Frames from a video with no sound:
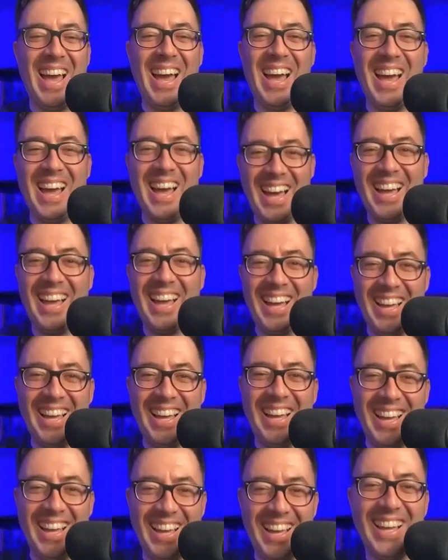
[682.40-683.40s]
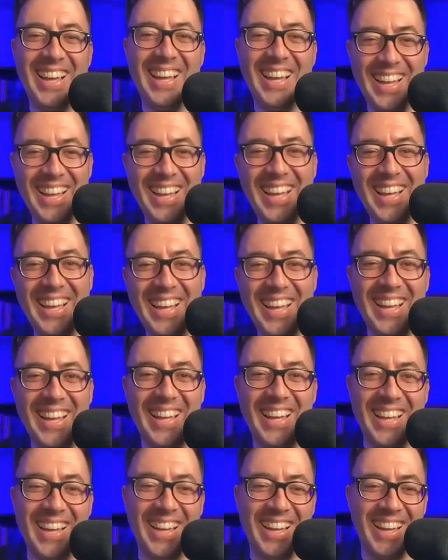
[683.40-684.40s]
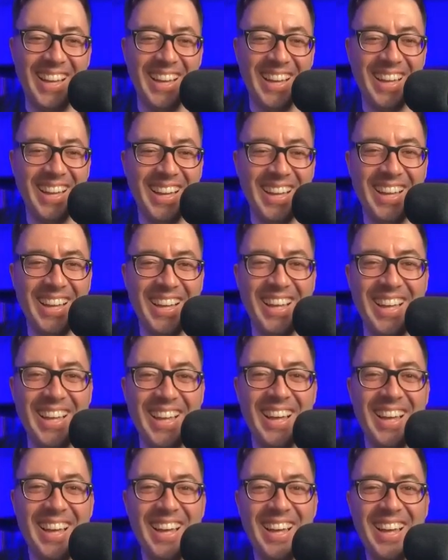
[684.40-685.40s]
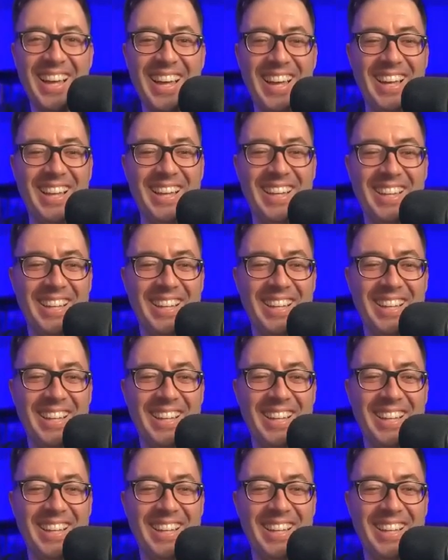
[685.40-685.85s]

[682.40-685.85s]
No words are spoken by the person on screen.